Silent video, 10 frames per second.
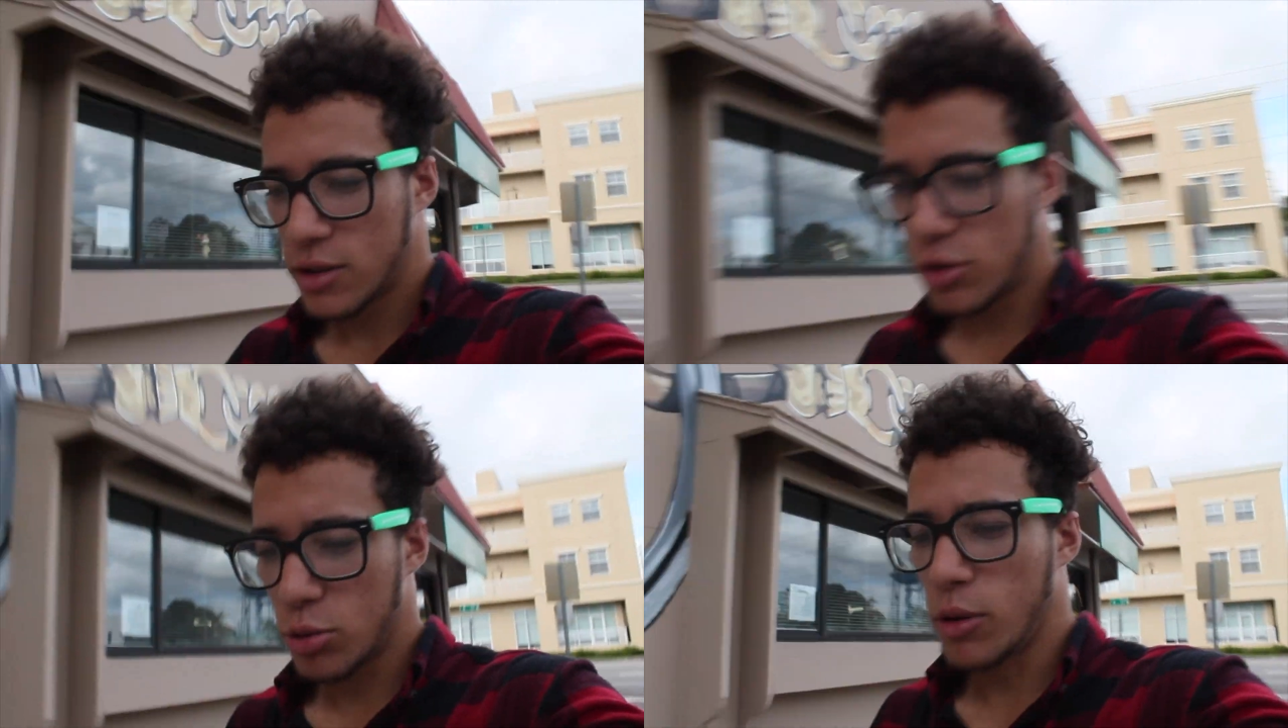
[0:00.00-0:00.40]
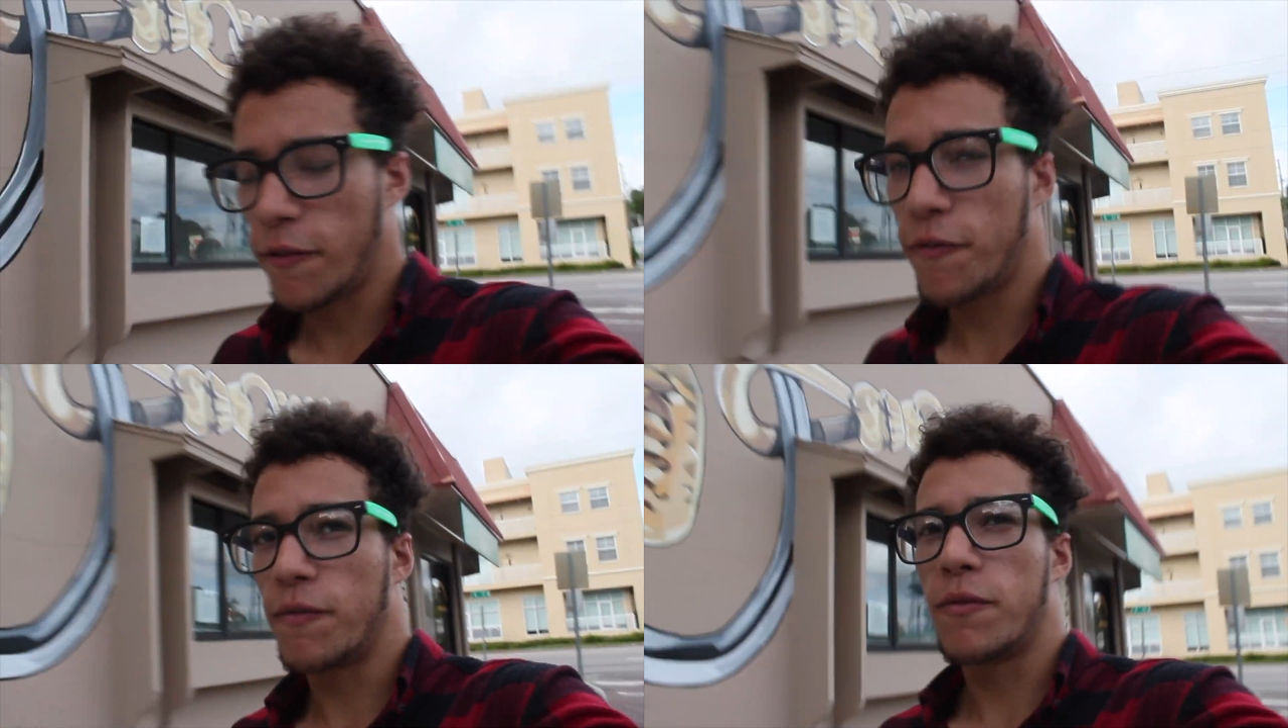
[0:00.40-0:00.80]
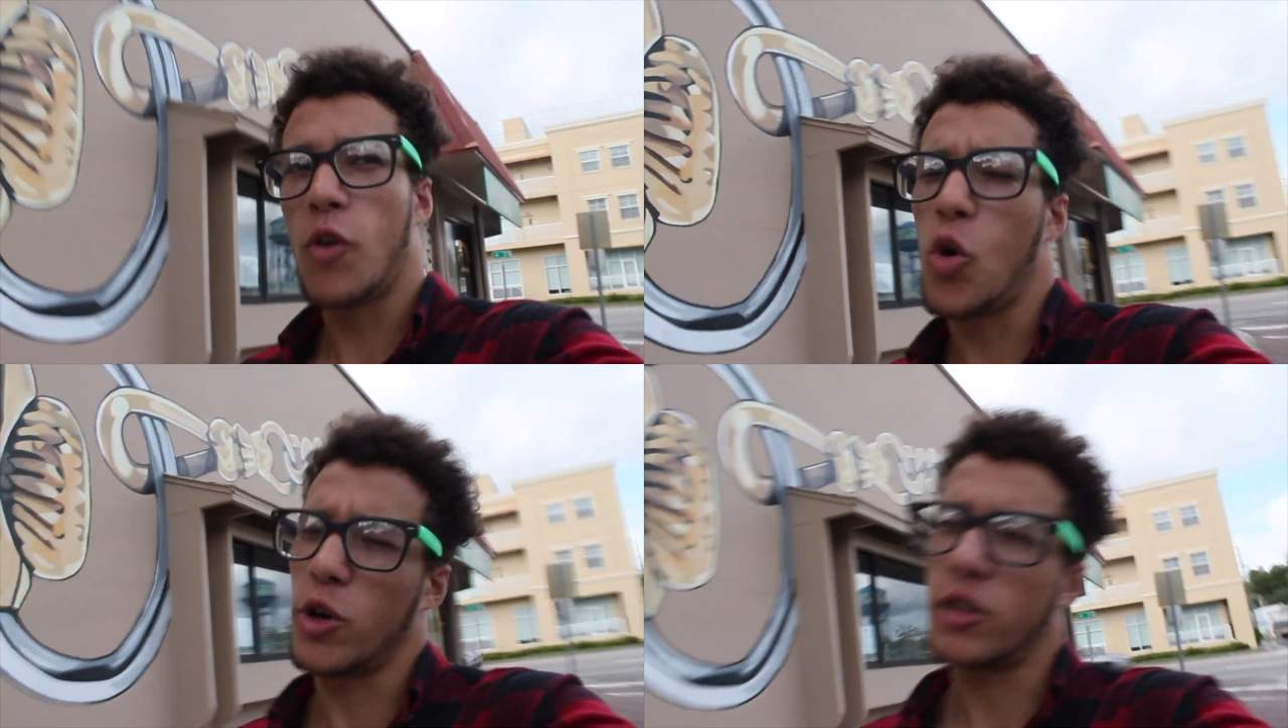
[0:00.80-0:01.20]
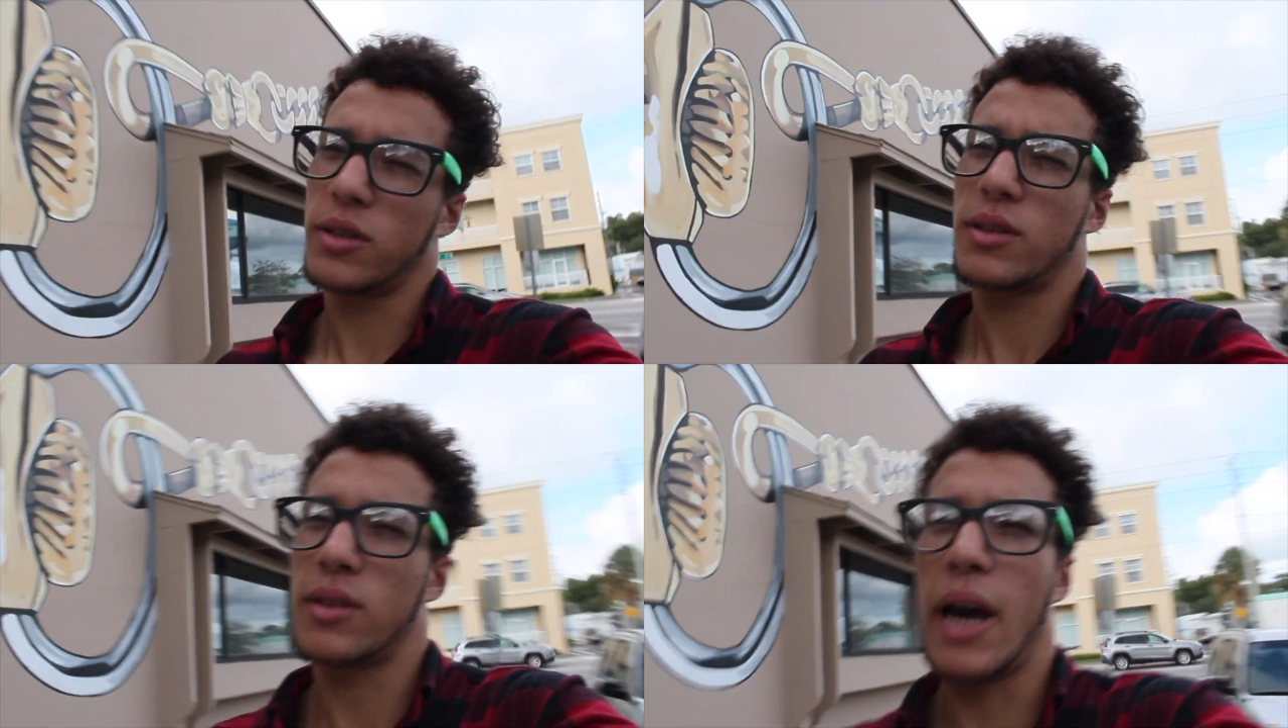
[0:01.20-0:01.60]
to the
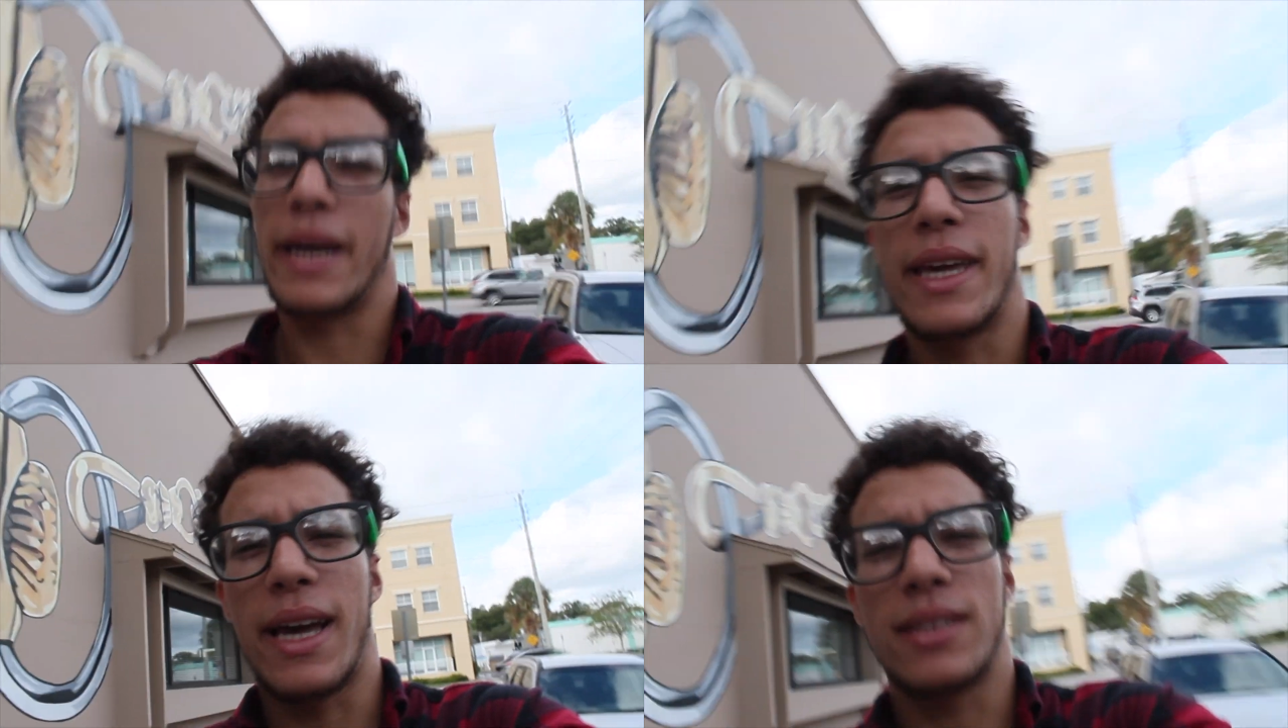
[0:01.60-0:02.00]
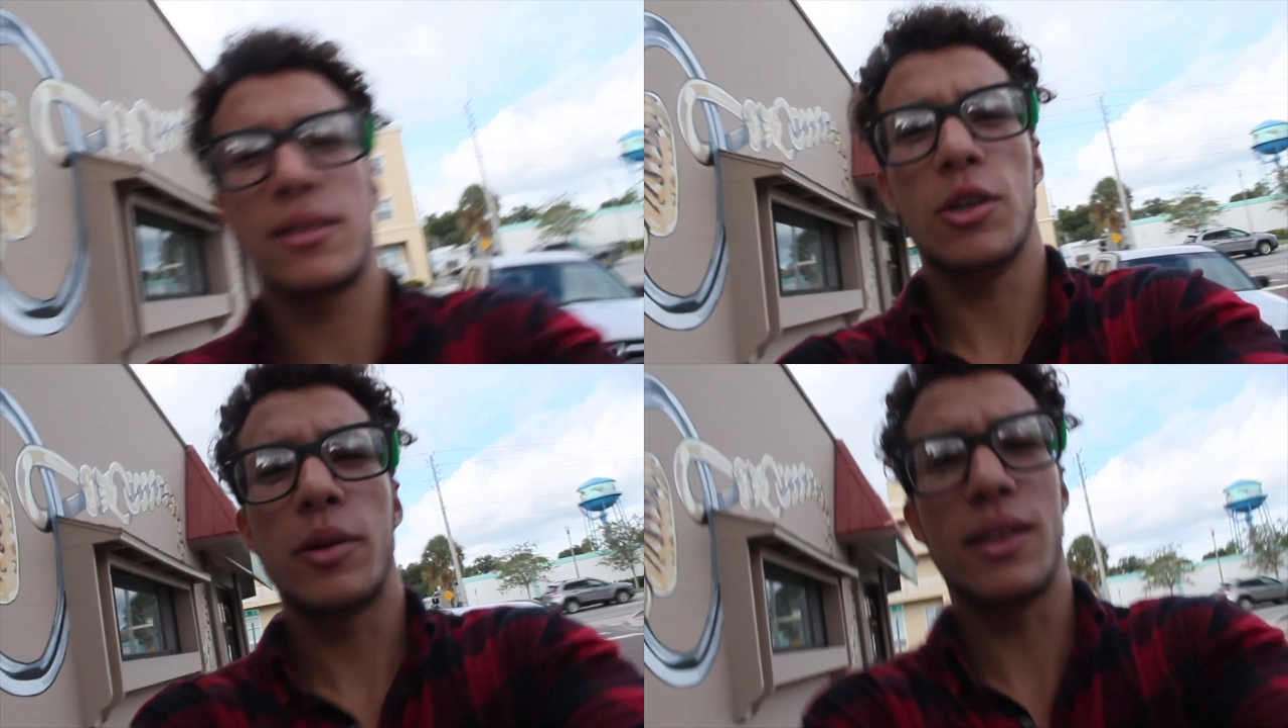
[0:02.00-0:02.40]
forks, I guess you